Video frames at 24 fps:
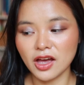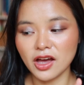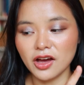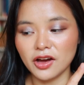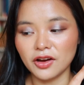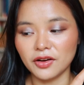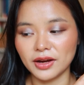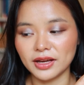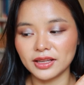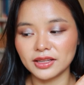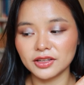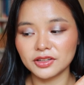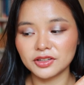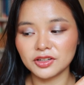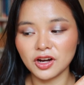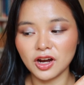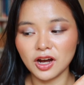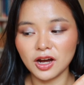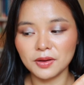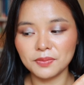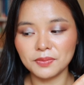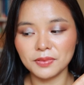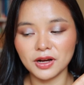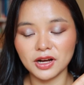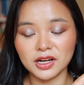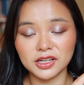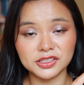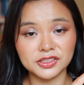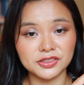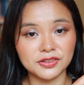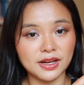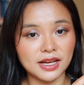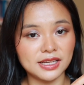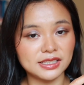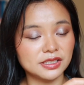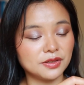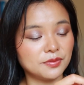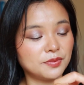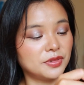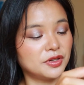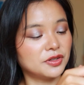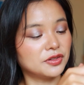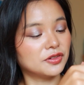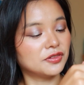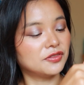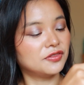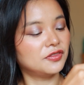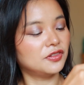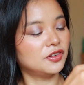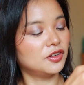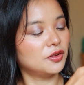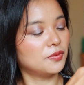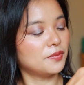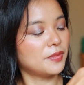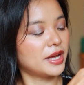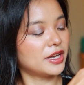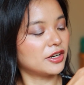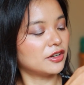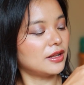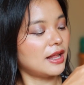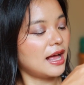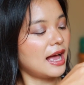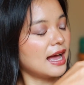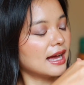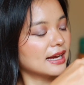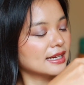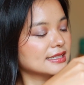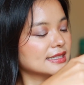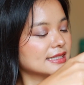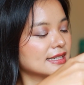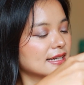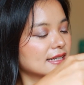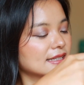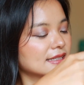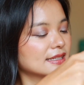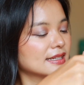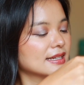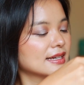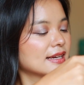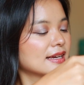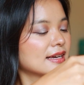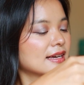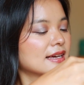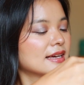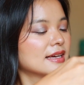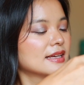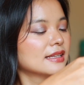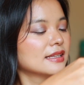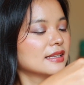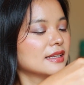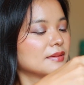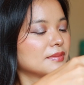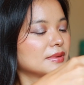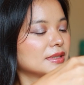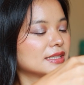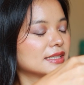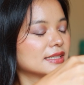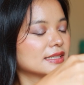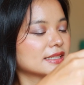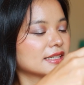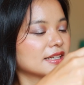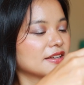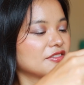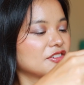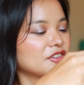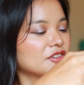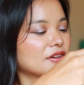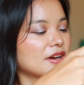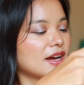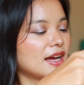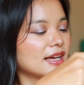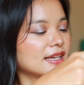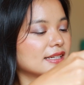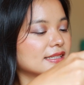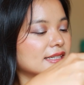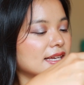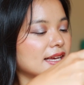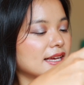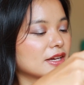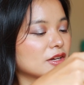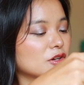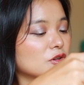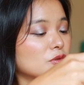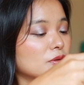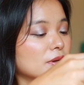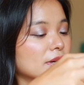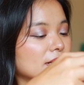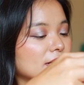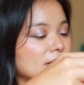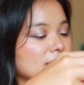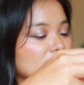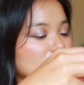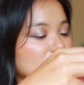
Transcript: Oh, and the top also has a beautiful metal accent. Let me just give you guys a quick